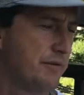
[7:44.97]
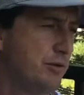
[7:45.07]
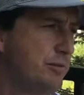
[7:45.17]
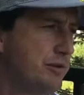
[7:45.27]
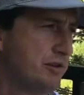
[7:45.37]

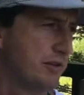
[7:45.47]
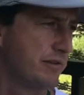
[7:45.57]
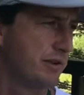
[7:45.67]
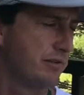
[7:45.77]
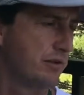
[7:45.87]
food
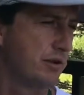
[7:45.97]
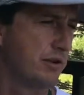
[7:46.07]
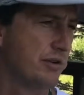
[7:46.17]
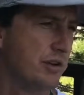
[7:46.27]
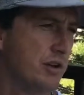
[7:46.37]
preservative
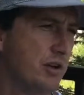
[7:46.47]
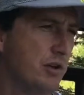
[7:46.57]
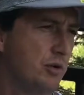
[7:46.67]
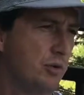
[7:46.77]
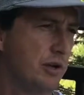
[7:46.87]
world
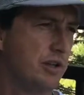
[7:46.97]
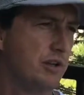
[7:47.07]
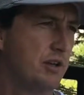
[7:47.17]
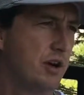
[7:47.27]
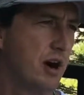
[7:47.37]
would
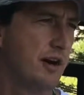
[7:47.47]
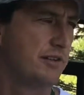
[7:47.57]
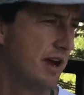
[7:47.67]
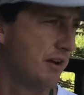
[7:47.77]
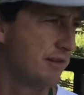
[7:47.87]

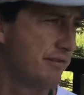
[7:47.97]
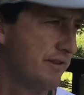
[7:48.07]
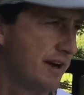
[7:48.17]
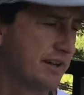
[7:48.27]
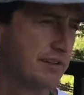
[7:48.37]
cause health
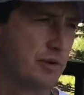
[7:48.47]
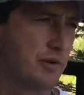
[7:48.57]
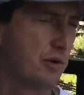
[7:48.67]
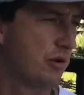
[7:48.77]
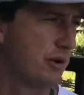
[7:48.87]
effects that
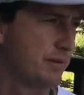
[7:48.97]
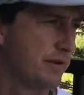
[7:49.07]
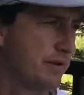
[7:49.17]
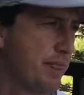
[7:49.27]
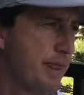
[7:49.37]
were horrible.